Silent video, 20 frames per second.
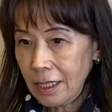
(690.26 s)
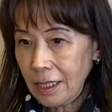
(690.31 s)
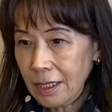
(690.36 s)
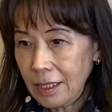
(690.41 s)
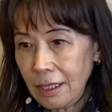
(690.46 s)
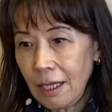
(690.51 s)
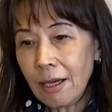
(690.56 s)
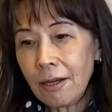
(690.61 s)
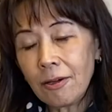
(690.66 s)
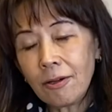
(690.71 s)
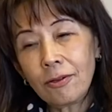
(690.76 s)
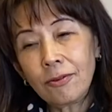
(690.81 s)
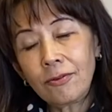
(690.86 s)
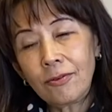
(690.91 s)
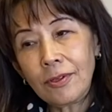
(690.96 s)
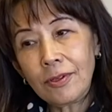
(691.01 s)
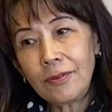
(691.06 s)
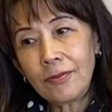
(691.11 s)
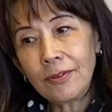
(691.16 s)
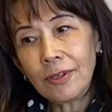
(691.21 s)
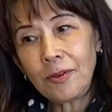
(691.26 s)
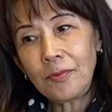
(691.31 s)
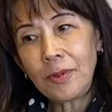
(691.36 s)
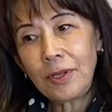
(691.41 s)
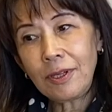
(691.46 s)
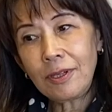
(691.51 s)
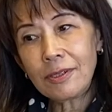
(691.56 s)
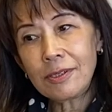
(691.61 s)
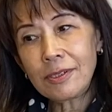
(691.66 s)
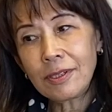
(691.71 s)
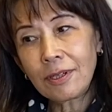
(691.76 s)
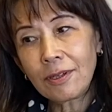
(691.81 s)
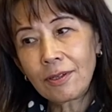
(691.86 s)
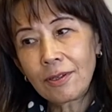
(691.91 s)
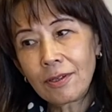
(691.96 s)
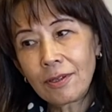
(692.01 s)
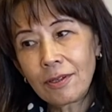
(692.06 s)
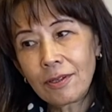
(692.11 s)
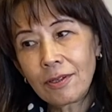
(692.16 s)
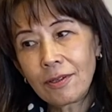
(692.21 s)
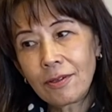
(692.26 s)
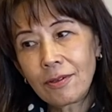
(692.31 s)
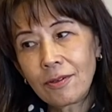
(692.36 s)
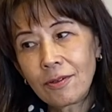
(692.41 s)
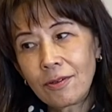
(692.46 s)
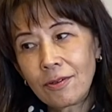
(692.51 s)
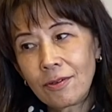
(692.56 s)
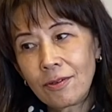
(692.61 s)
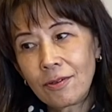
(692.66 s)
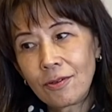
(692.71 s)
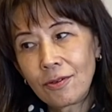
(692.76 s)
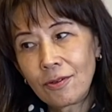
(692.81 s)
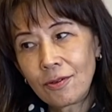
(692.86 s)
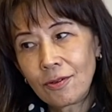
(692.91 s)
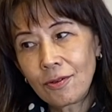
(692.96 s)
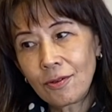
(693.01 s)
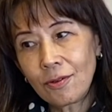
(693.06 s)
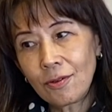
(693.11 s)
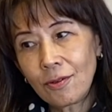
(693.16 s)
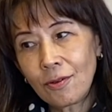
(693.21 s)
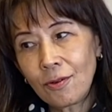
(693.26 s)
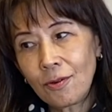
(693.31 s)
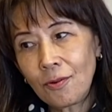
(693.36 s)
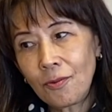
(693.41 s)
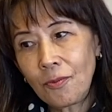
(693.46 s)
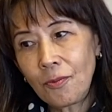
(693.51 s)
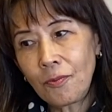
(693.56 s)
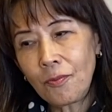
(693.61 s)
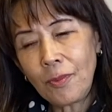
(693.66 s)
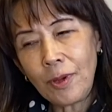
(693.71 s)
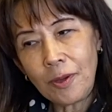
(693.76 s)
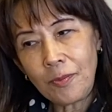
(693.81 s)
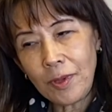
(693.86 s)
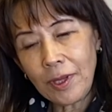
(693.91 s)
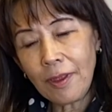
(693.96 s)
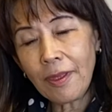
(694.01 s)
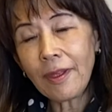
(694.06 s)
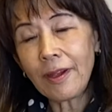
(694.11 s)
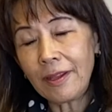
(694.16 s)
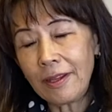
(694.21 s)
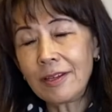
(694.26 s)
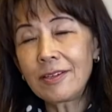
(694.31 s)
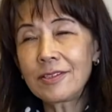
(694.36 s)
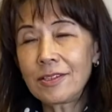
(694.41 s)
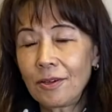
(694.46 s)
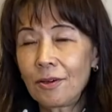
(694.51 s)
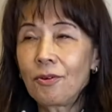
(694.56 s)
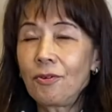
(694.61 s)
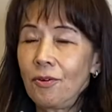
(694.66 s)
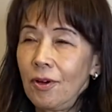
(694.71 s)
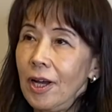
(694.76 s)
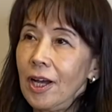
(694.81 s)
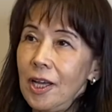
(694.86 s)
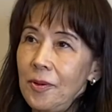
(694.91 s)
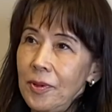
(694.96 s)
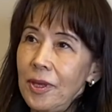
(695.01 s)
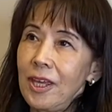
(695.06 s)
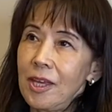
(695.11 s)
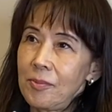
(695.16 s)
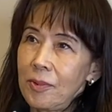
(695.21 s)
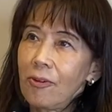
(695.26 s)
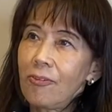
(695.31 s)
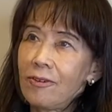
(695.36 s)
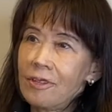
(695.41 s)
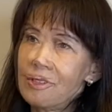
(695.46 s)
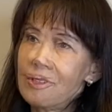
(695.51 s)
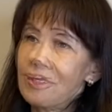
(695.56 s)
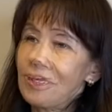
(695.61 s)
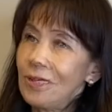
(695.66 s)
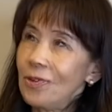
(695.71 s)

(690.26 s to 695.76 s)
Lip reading: Yeah, 25 years ago, maybe 30 years ago, I became a Christian.